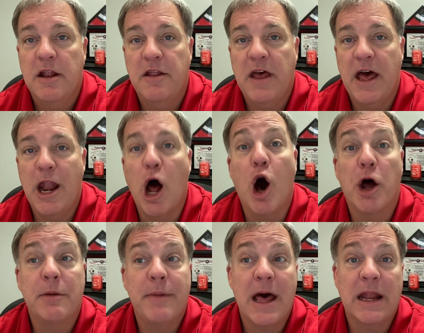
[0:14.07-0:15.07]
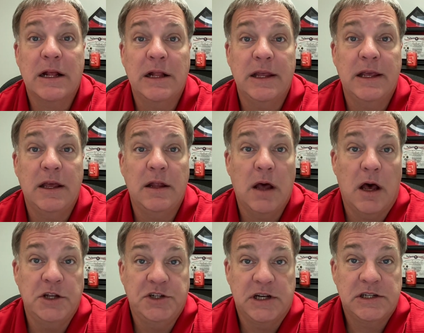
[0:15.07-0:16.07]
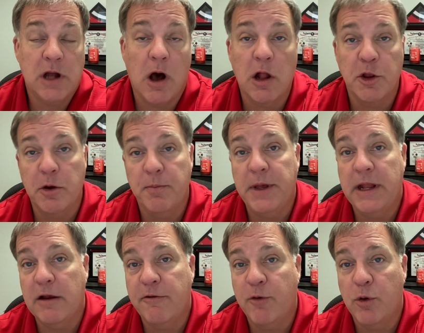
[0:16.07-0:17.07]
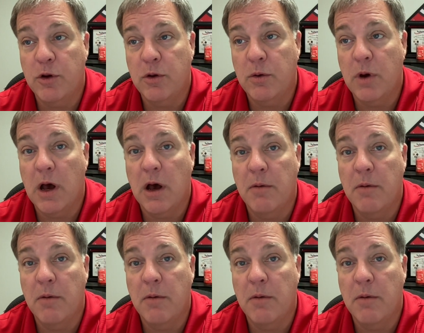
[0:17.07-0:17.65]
that automatically adjusts all your bidding for you